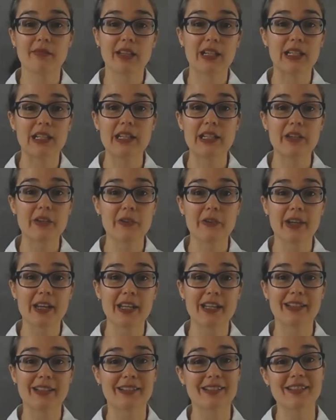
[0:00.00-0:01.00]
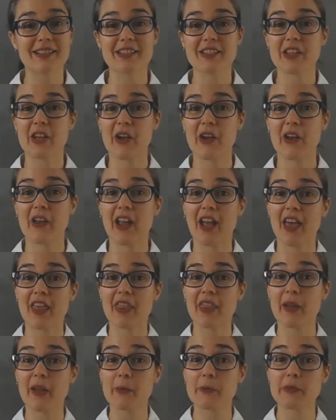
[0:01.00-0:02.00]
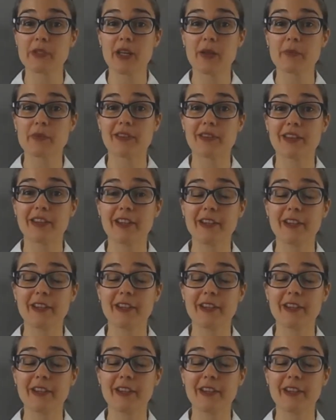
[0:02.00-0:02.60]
really green. So, thumbs up